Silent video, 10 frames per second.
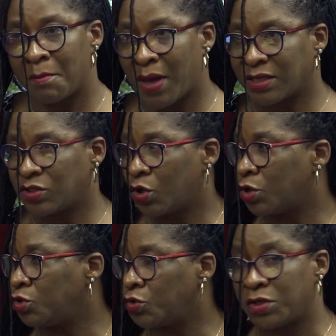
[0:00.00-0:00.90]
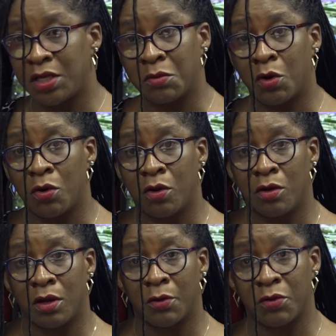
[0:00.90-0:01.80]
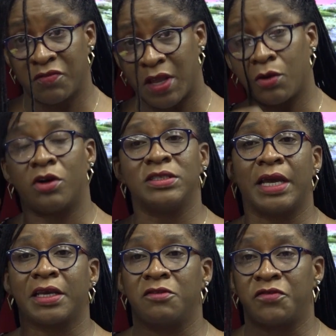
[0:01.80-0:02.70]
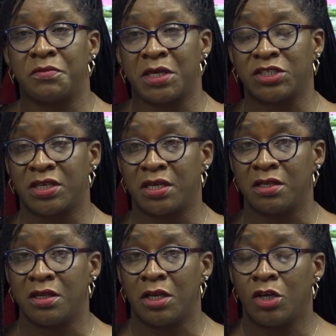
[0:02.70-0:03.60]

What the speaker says: passed on to NIMO with their contact information